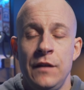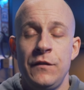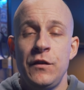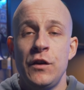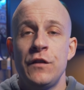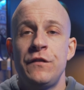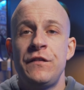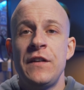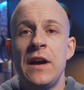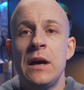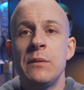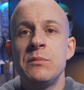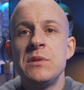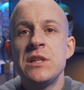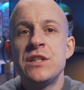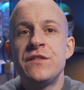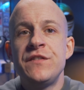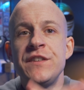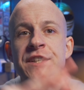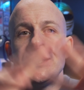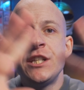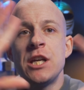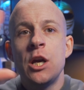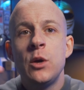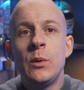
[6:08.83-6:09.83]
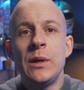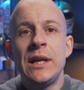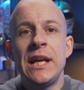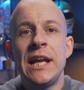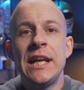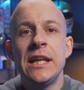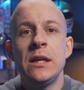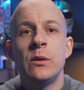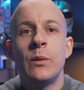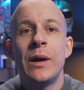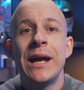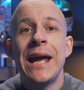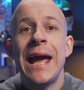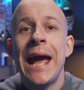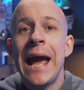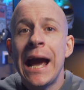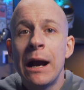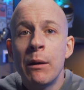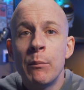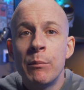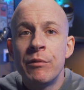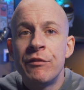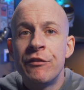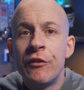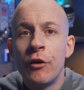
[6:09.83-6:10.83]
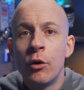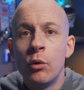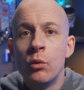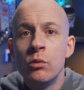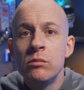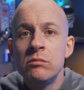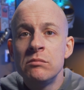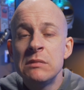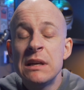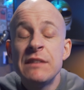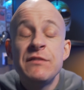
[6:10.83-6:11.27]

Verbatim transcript: If you found this video in any way helpful,